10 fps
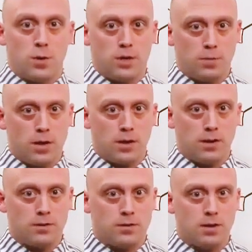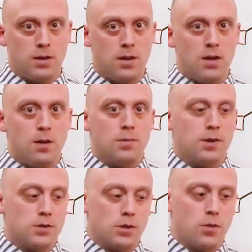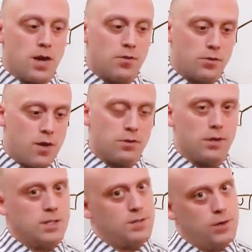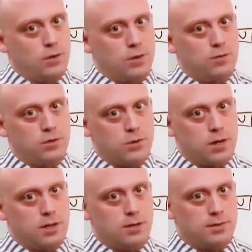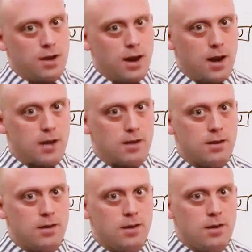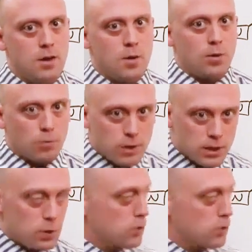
know what the bug is, because you're going after everything, because if you don't treat it, they'll die. But really